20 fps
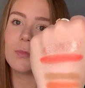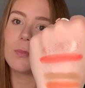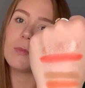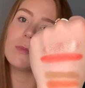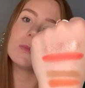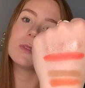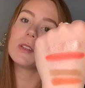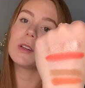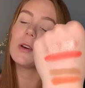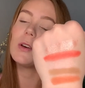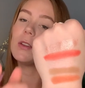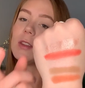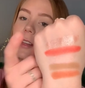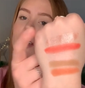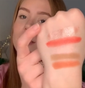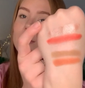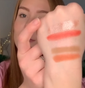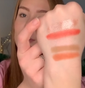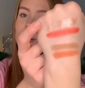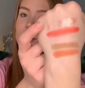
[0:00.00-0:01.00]
so this
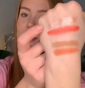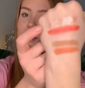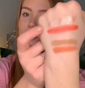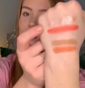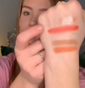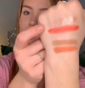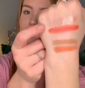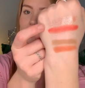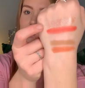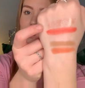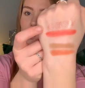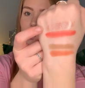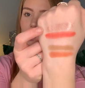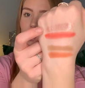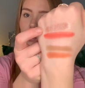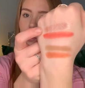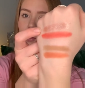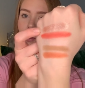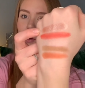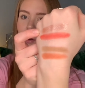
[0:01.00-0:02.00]
first one's
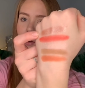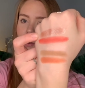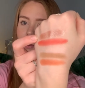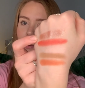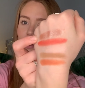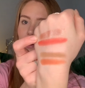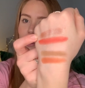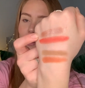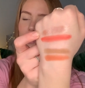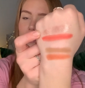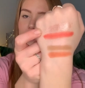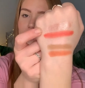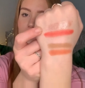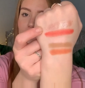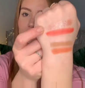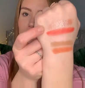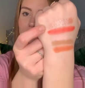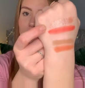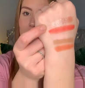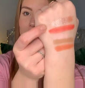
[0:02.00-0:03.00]
called God
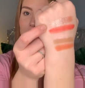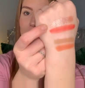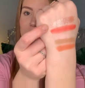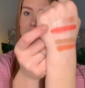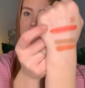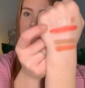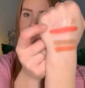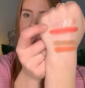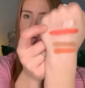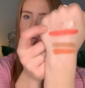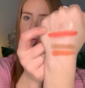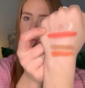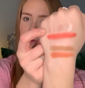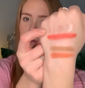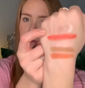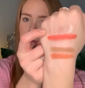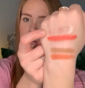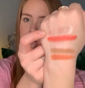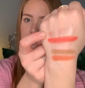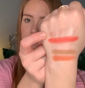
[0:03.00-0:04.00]
Mum, which is a
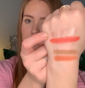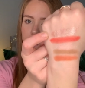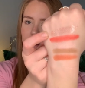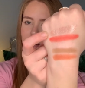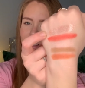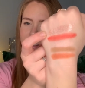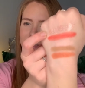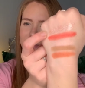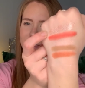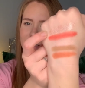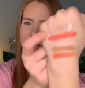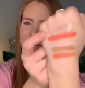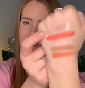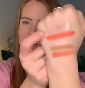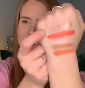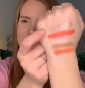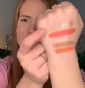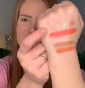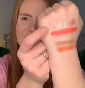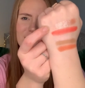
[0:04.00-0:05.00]
beautiful kind of
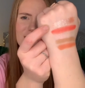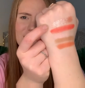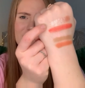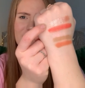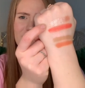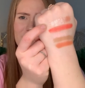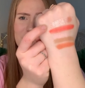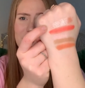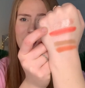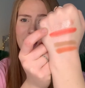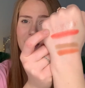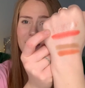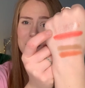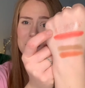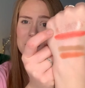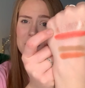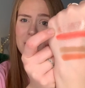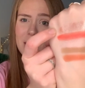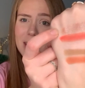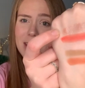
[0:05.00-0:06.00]
champagne
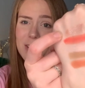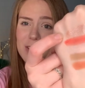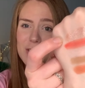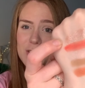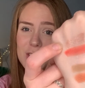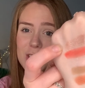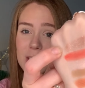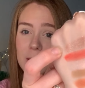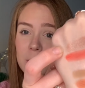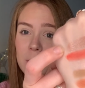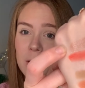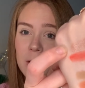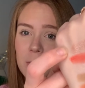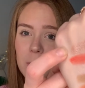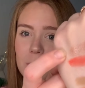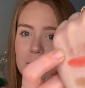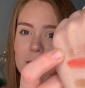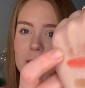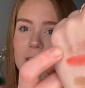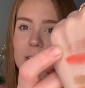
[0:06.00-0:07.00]
pink shimmer,
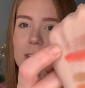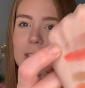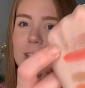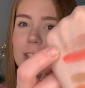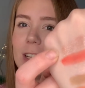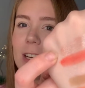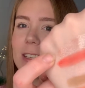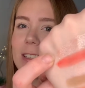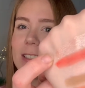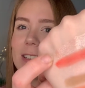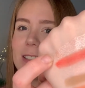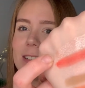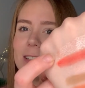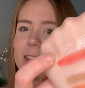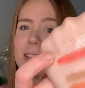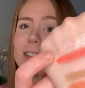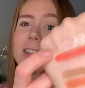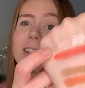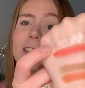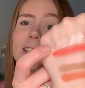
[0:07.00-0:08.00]
which is just
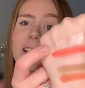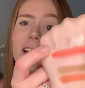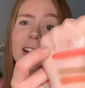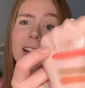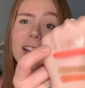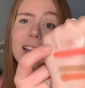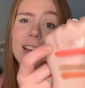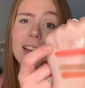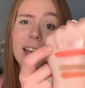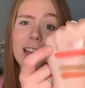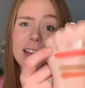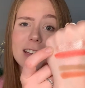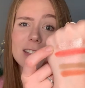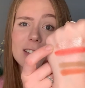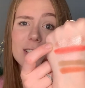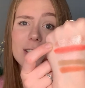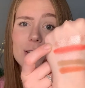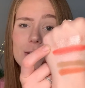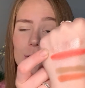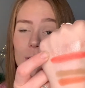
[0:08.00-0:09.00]
stunning and
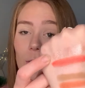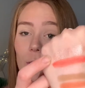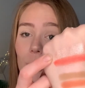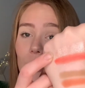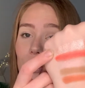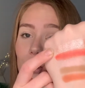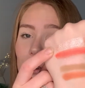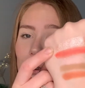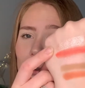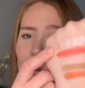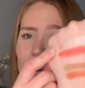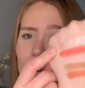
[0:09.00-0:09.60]
so